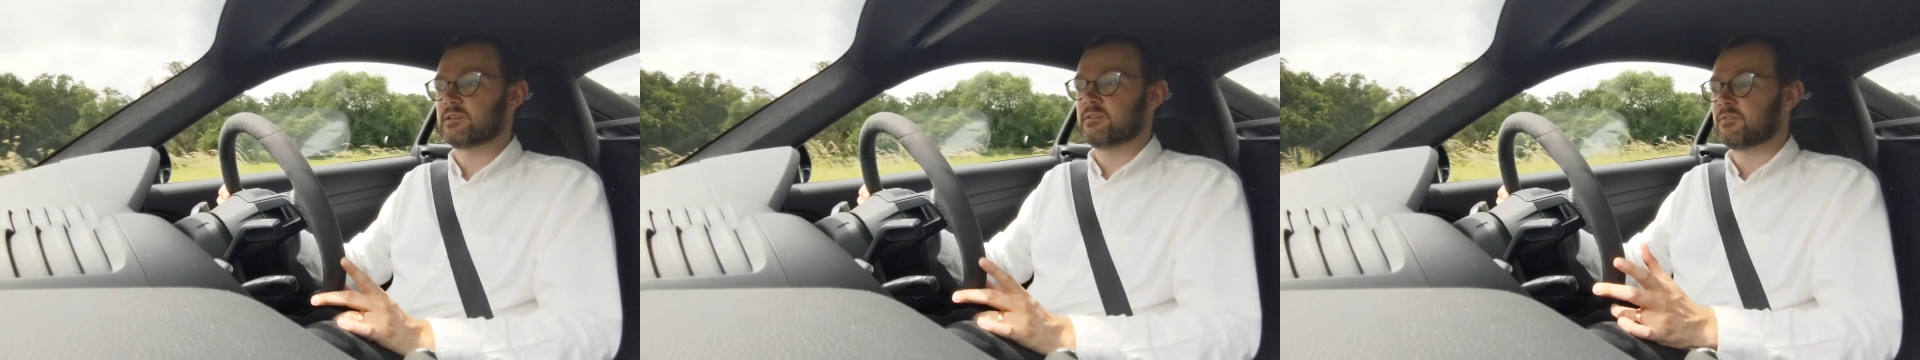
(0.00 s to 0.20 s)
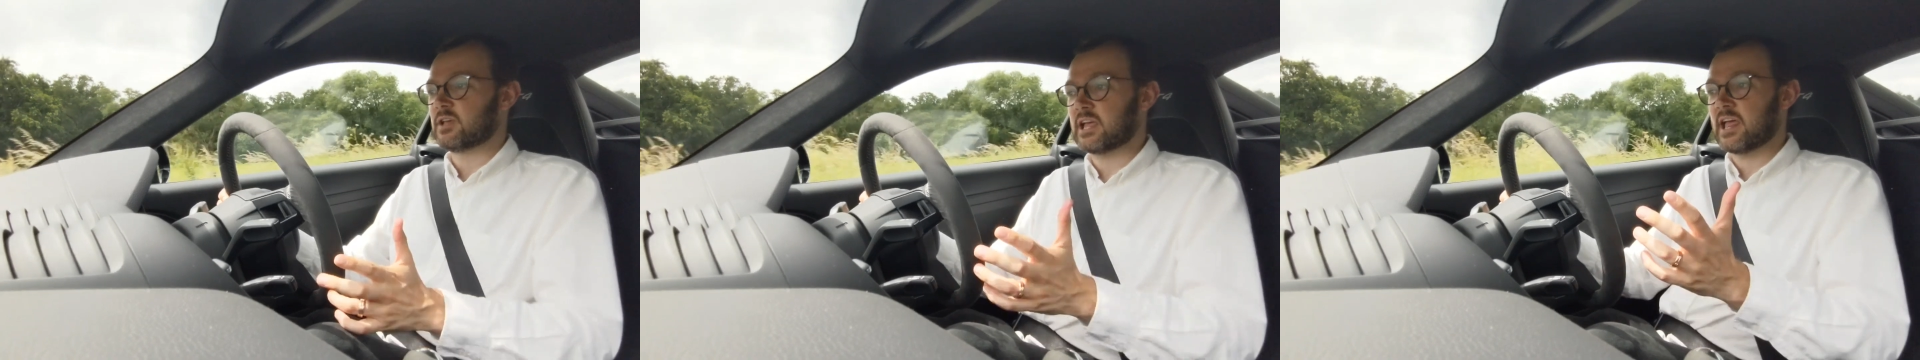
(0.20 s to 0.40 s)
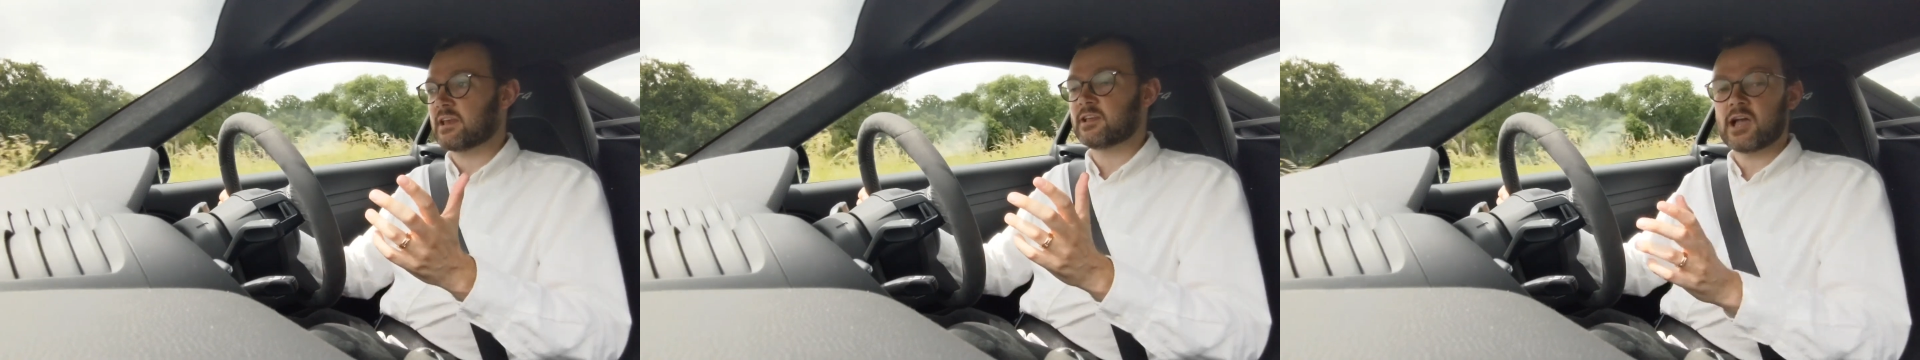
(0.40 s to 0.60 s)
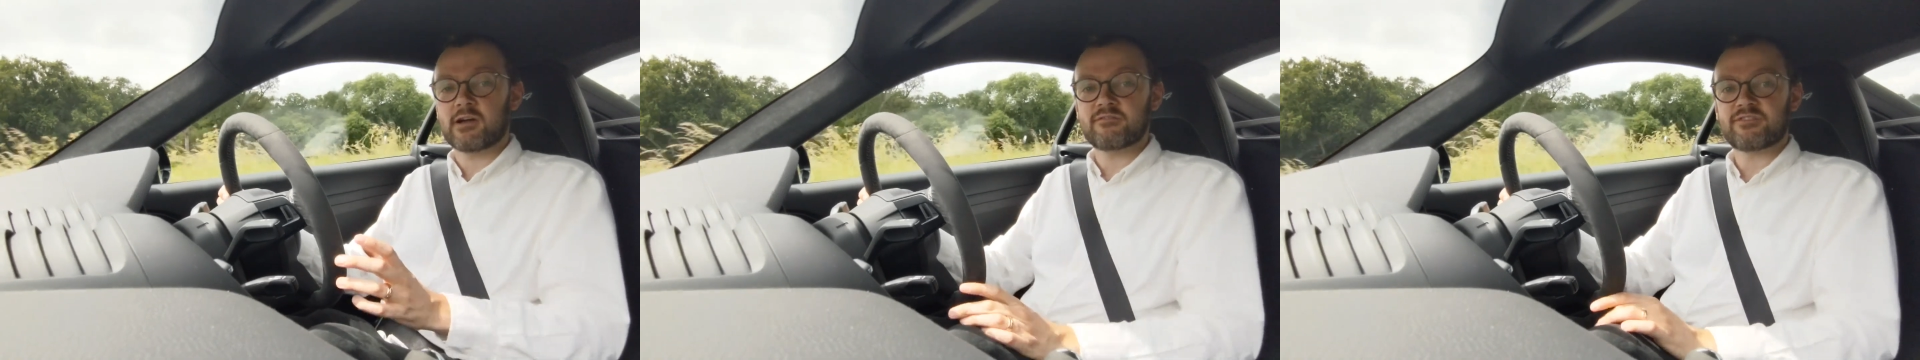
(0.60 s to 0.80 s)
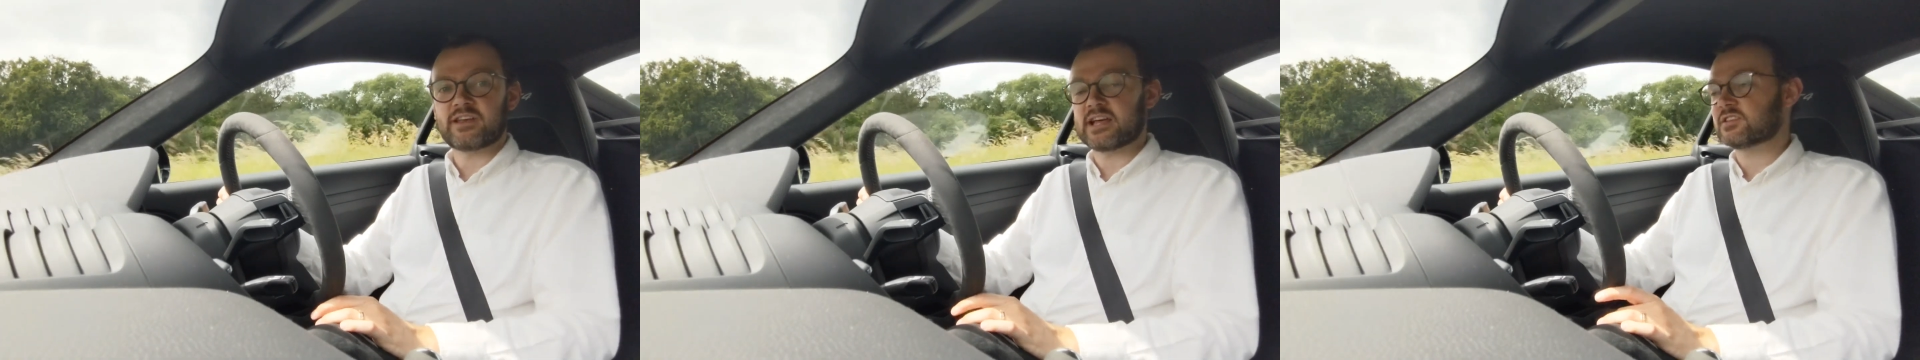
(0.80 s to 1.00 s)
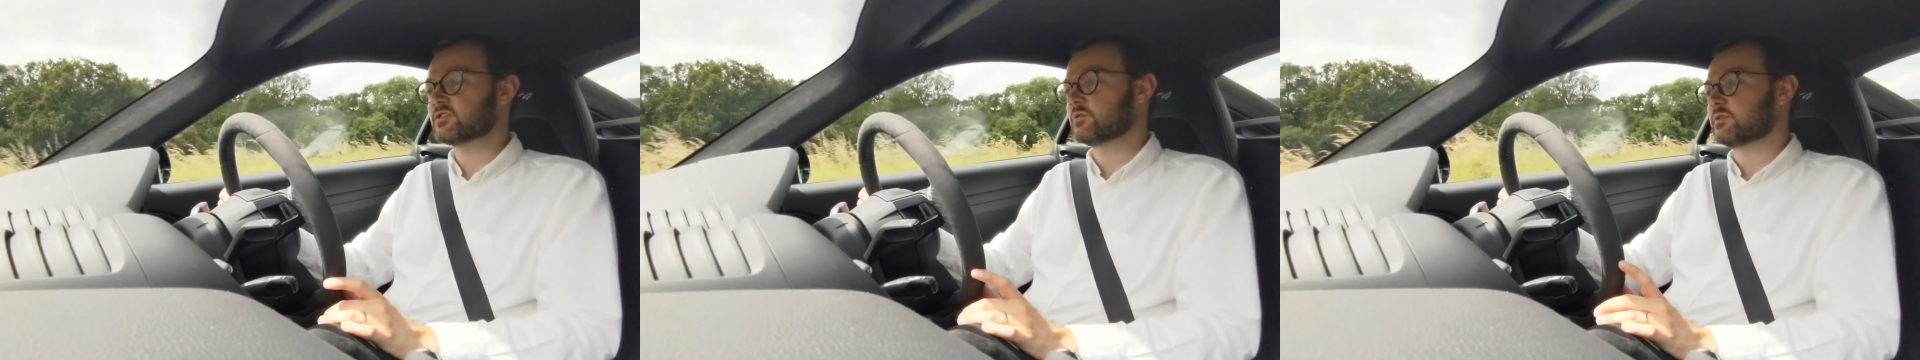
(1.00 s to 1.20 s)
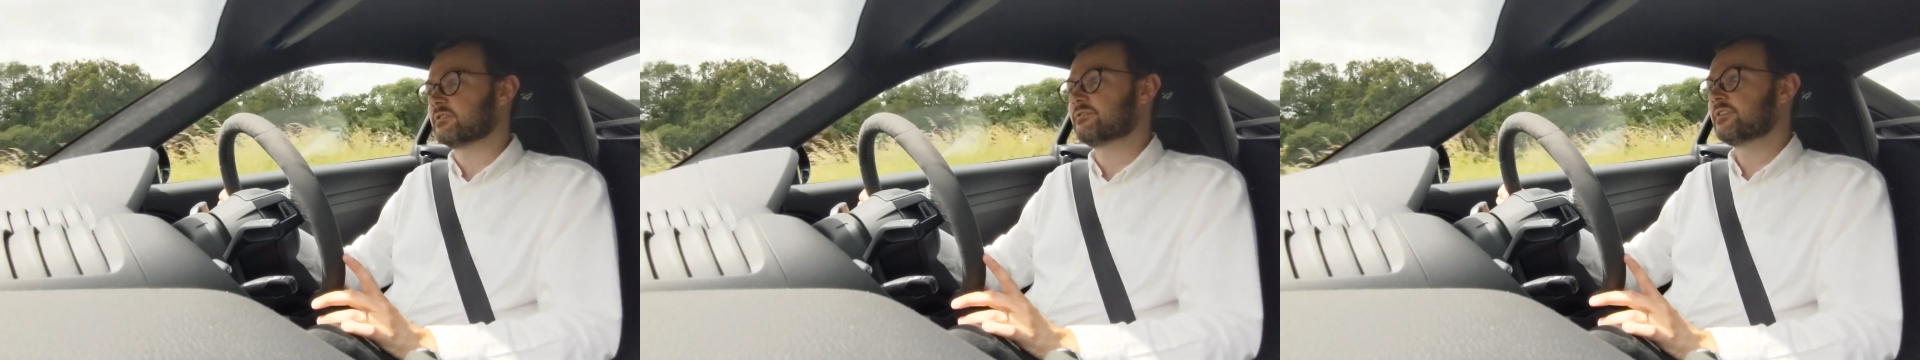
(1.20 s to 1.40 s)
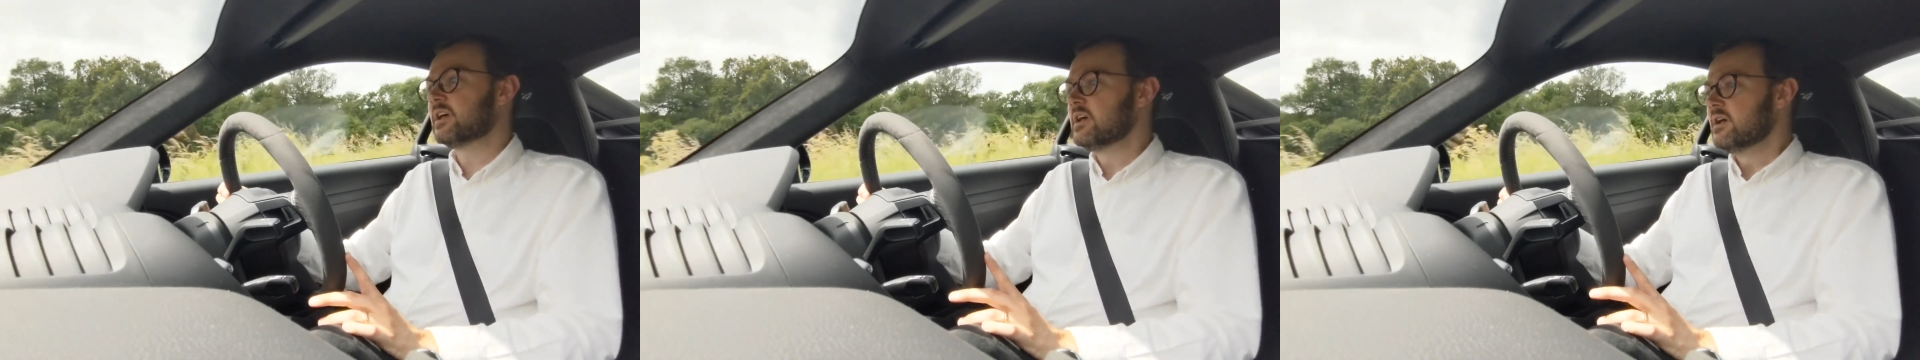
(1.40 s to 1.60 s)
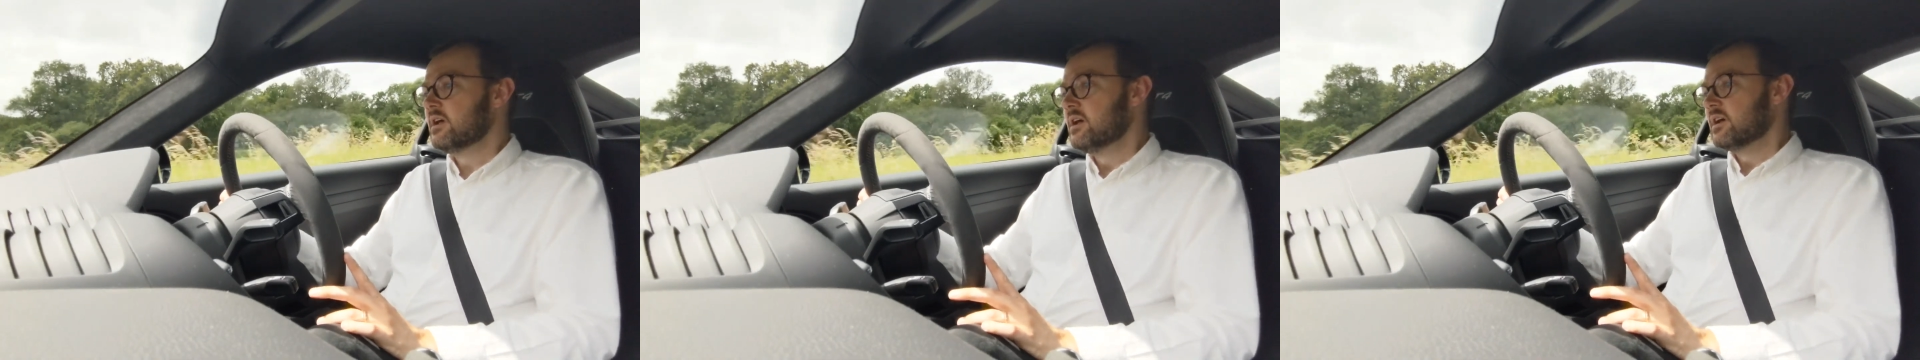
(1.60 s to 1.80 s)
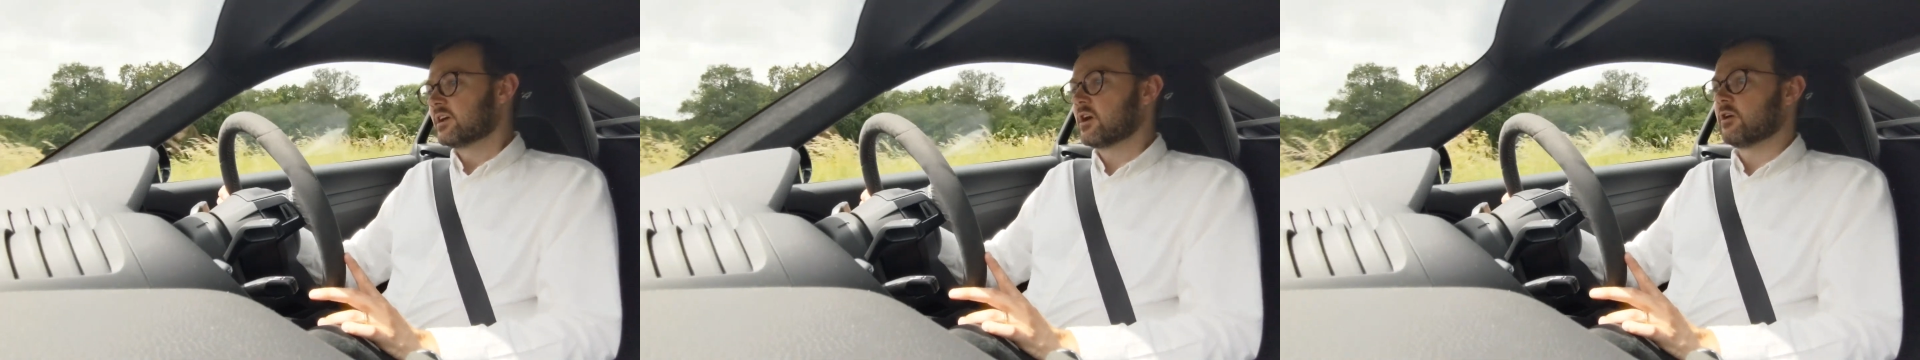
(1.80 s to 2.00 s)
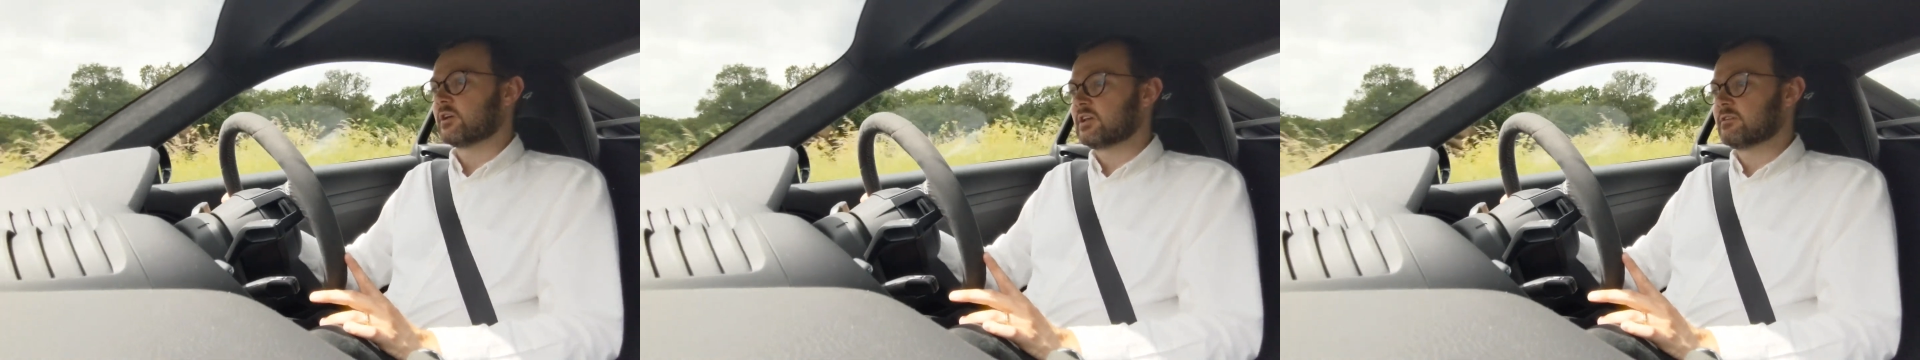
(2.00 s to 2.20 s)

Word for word: if you're getting going for that sort of car,